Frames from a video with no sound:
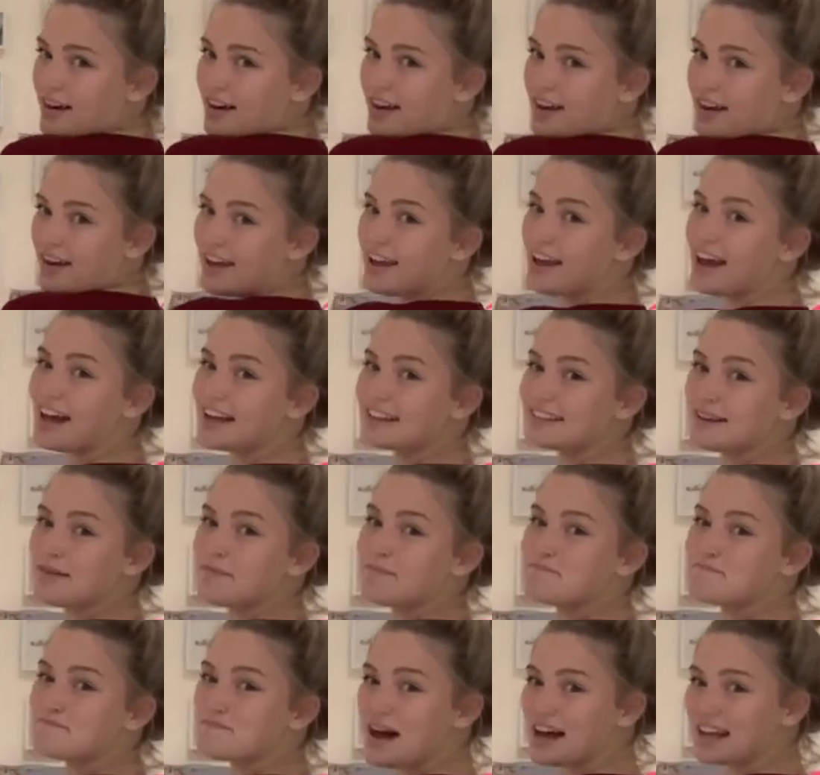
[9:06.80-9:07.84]
It has a
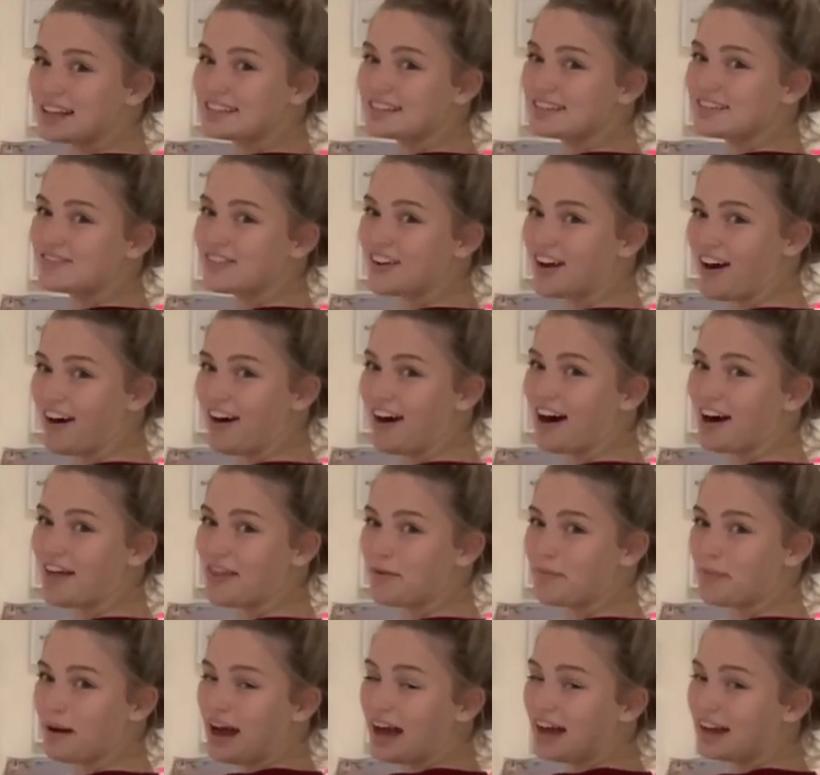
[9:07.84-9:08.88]
massive cut out the
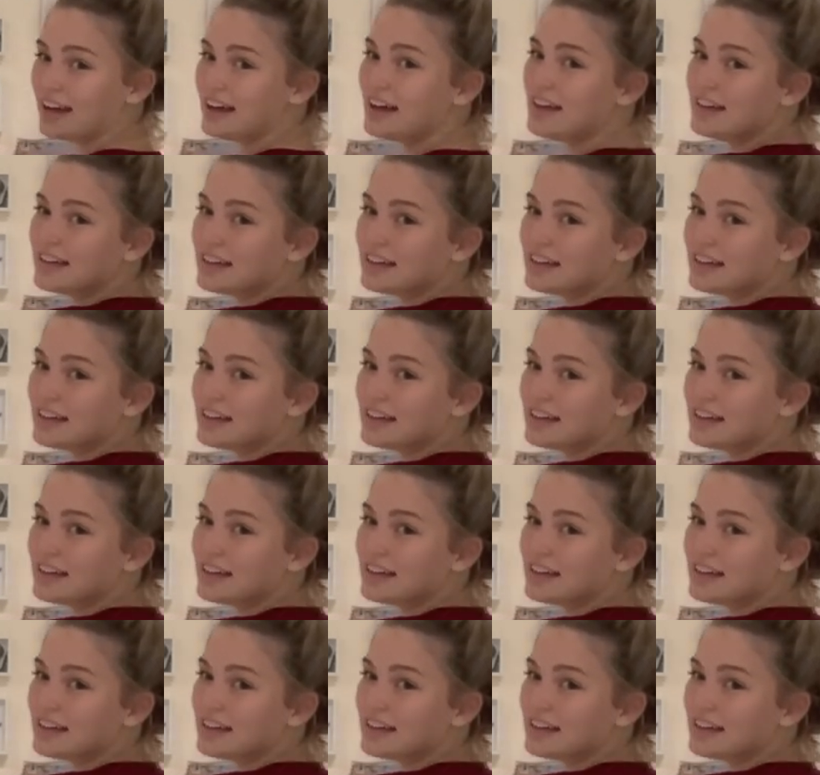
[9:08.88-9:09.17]
back.